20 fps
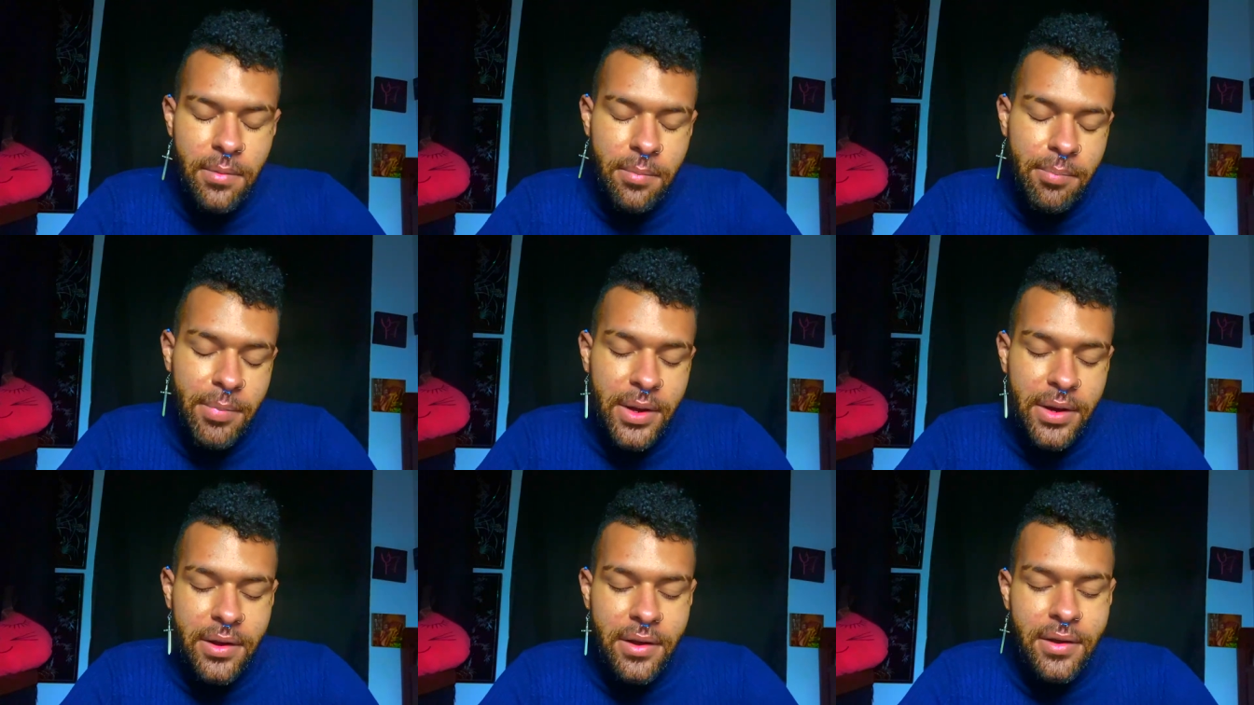
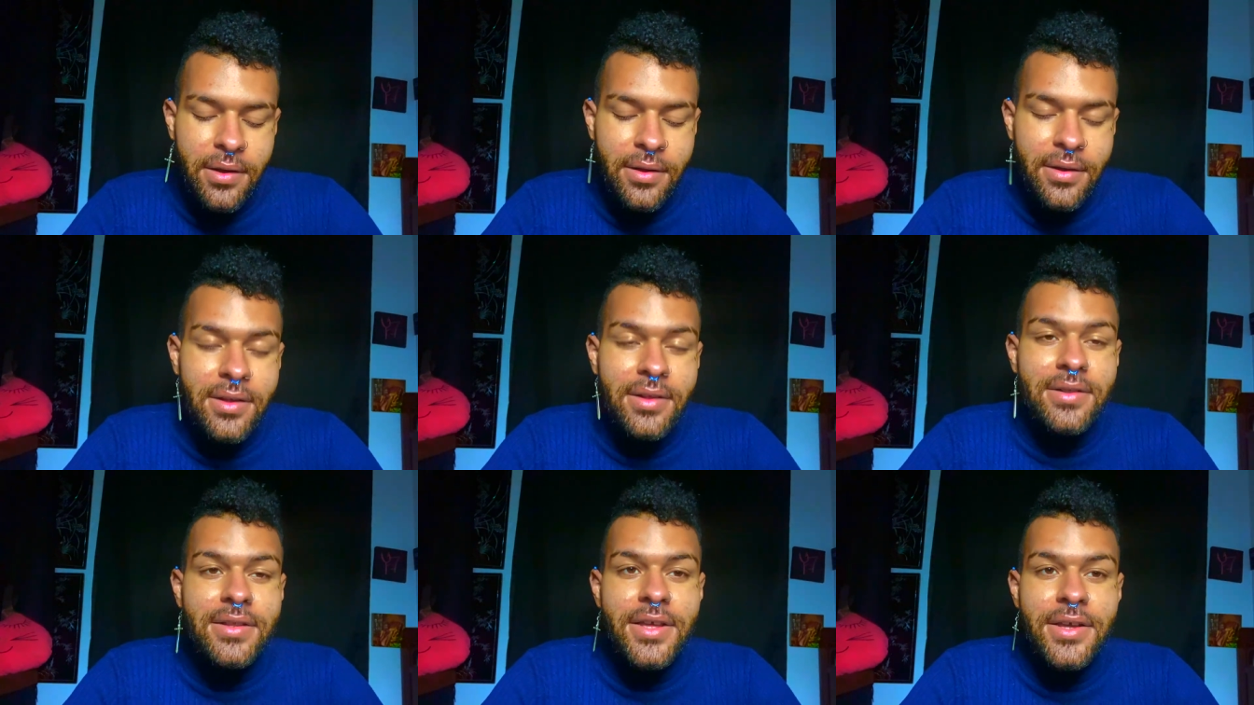But uh,
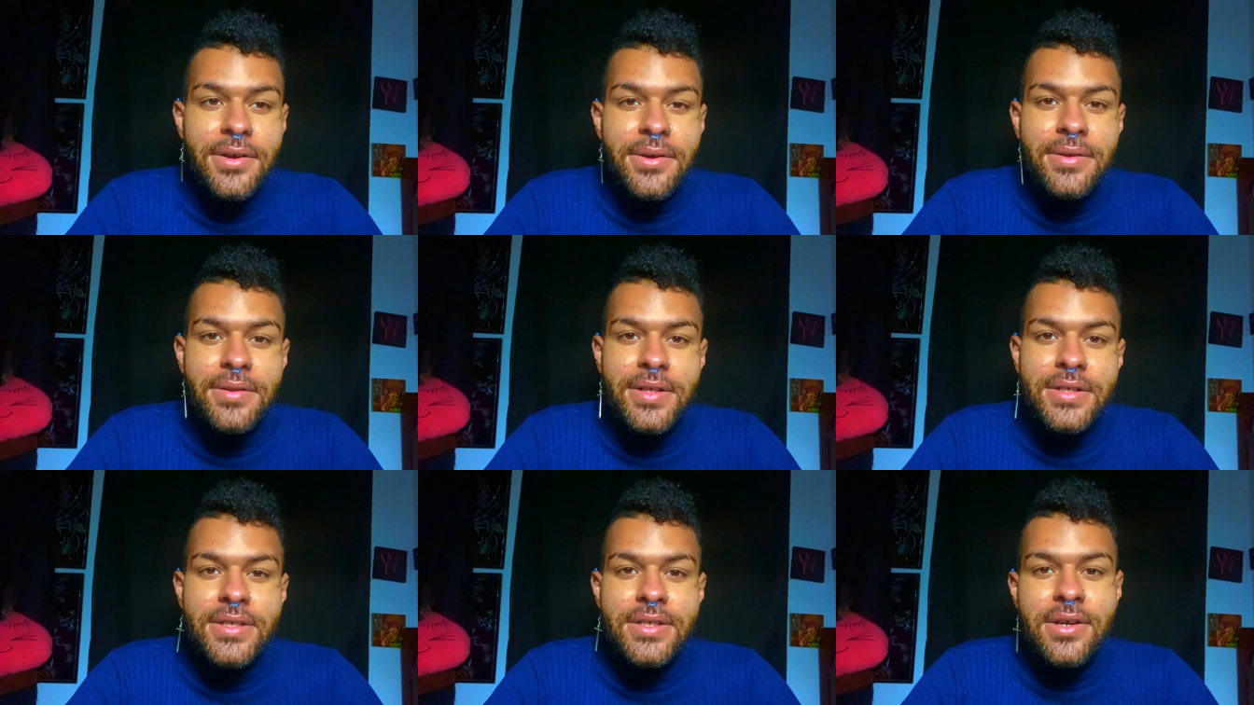Leo,
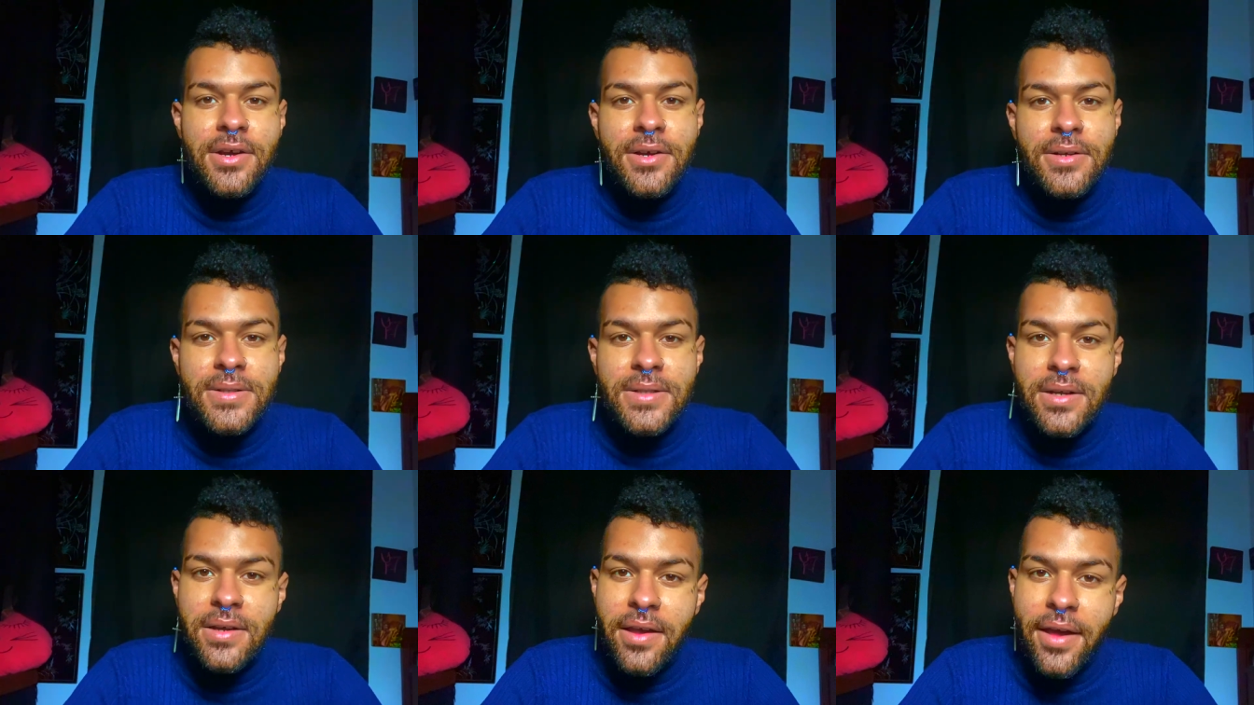that's the
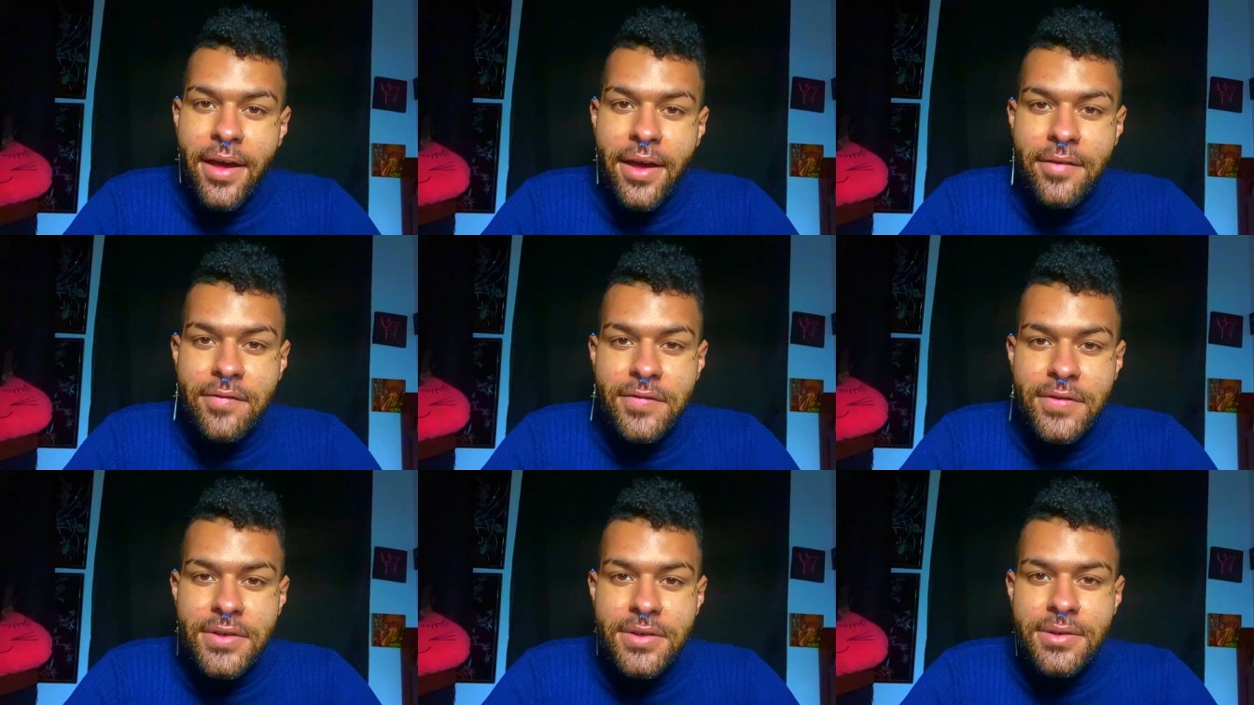cards that I
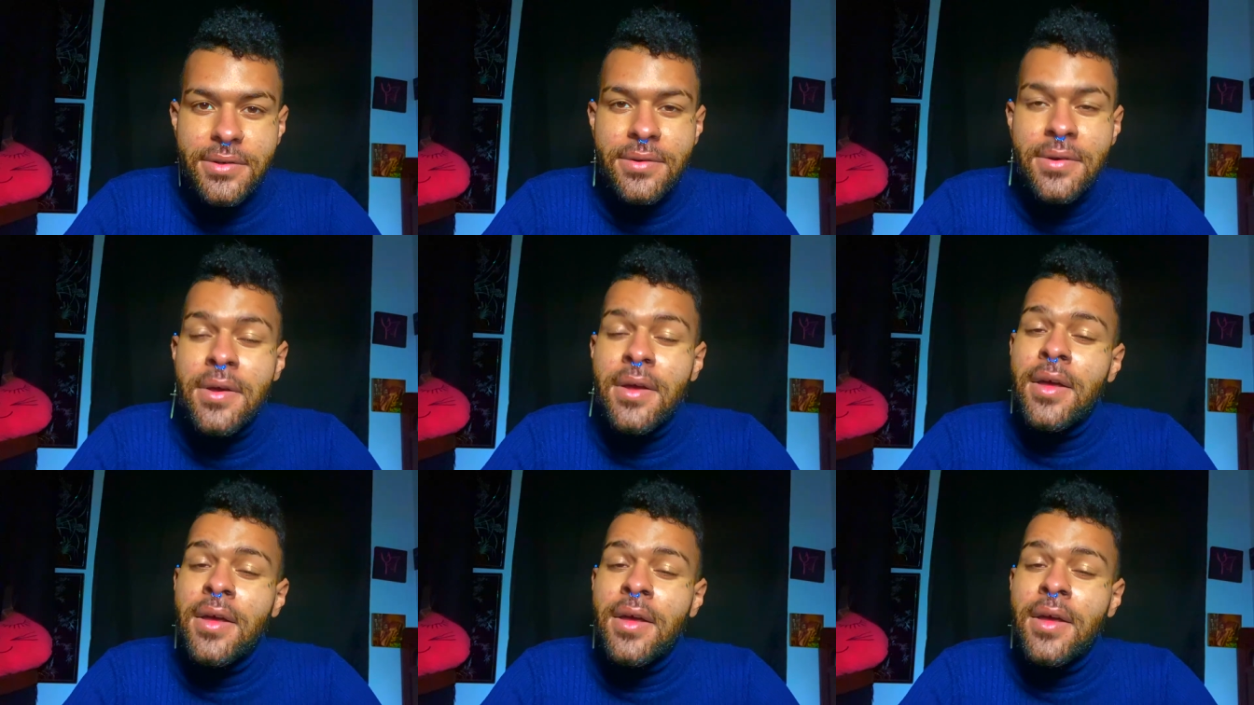have for you.